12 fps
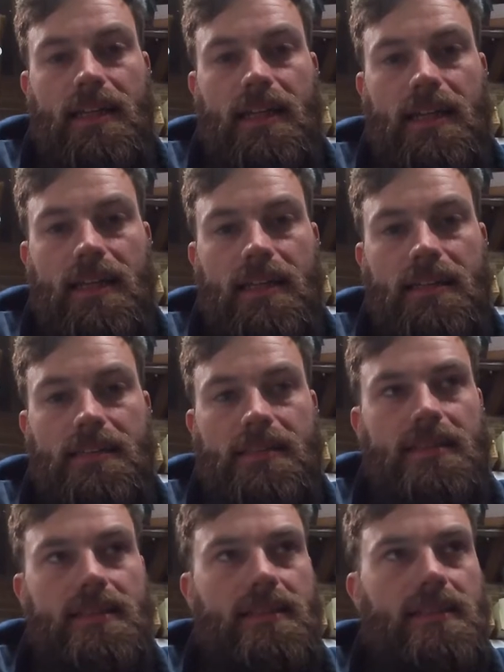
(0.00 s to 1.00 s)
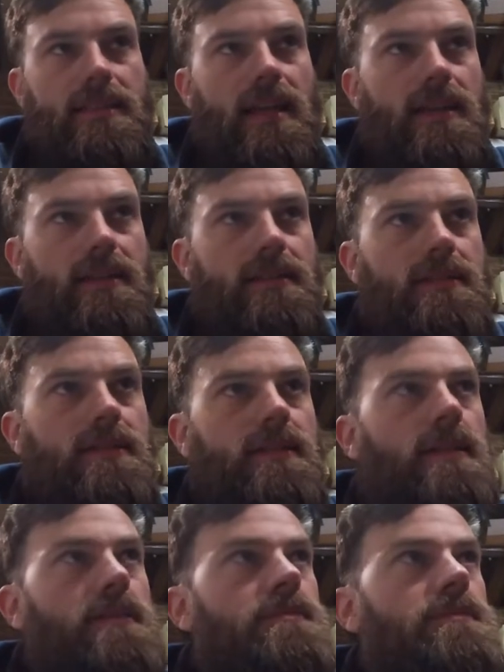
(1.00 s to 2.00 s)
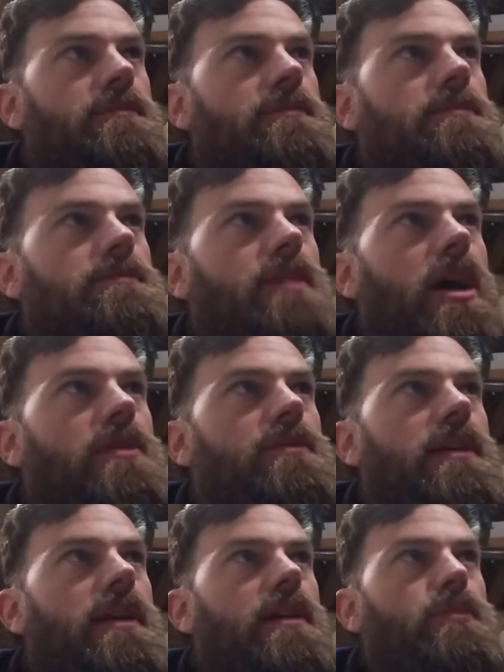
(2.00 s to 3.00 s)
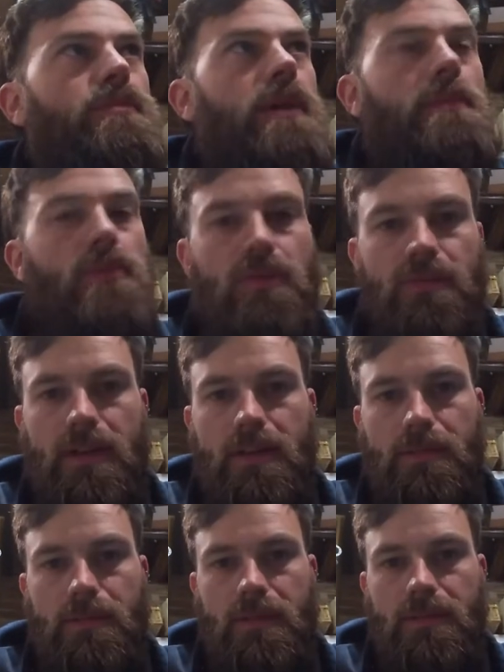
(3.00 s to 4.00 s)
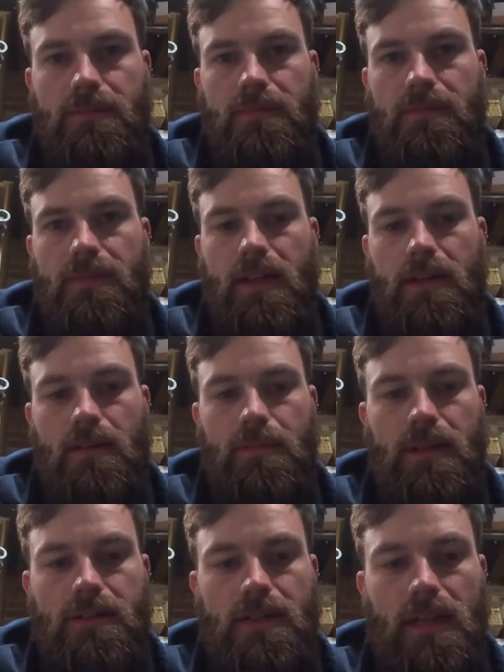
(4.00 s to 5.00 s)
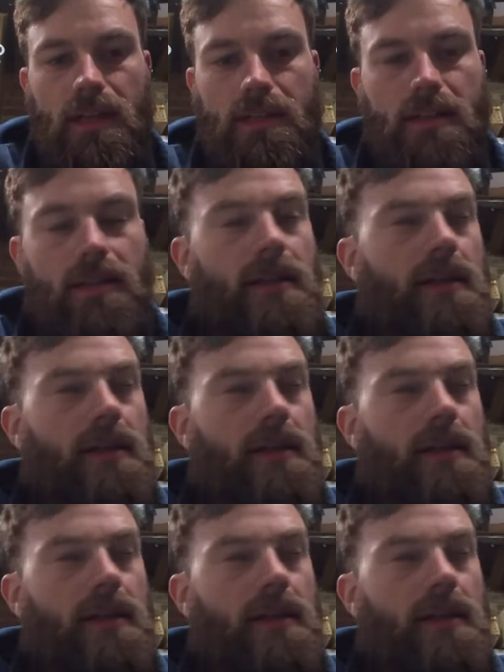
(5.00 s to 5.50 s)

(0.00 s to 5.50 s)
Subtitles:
And yeah, hopefully getting a bit more frequent with the video uploads again.